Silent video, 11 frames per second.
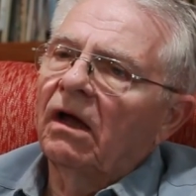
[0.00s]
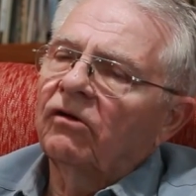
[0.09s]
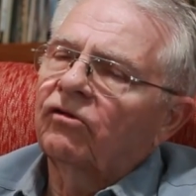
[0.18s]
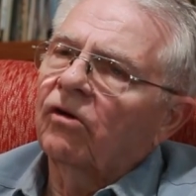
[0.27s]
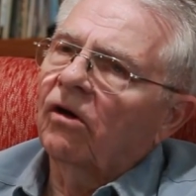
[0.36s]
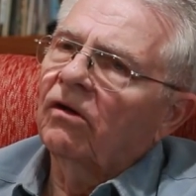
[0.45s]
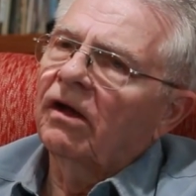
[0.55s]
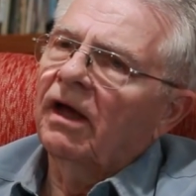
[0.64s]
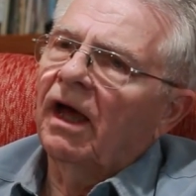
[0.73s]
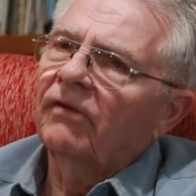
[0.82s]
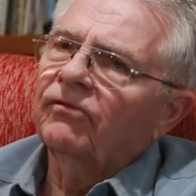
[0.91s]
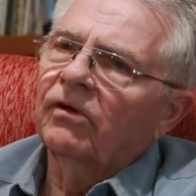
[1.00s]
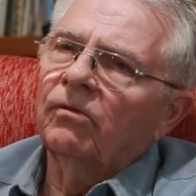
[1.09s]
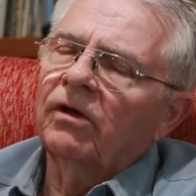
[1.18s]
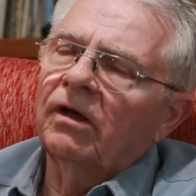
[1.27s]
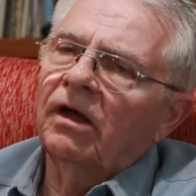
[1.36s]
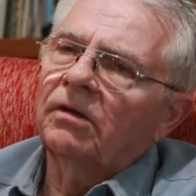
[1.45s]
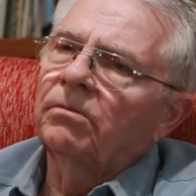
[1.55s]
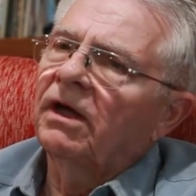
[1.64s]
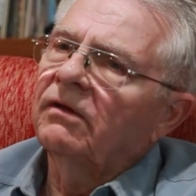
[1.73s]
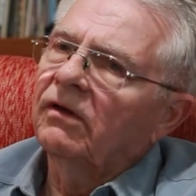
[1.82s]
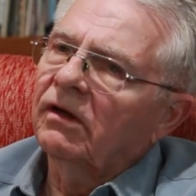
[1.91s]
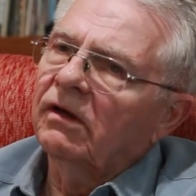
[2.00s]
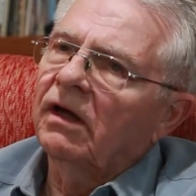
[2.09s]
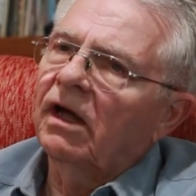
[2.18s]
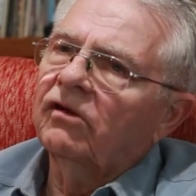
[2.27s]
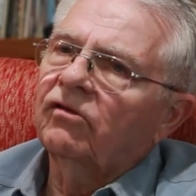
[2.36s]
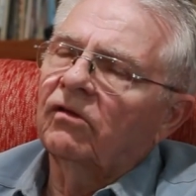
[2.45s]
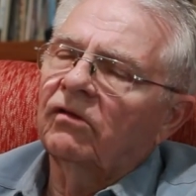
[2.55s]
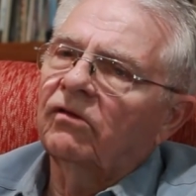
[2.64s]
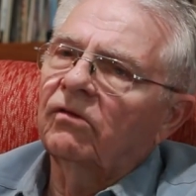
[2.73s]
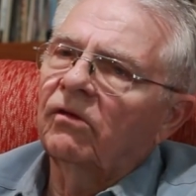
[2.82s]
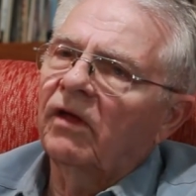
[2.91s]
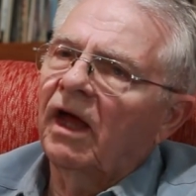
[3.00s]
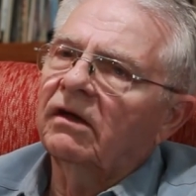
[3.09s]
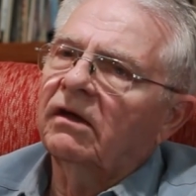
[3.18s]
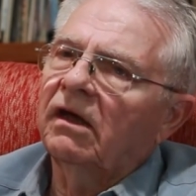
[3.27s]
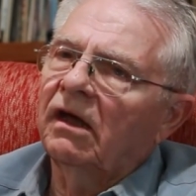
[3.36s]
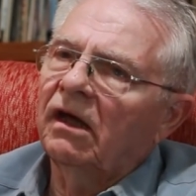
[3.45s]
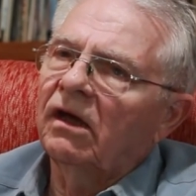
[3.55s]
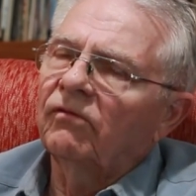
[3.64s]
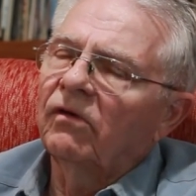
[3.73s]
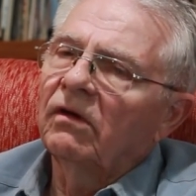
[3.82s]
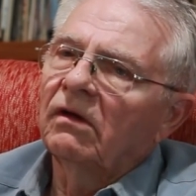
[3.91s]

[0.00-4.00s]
shortly after we had made the connection to that cave.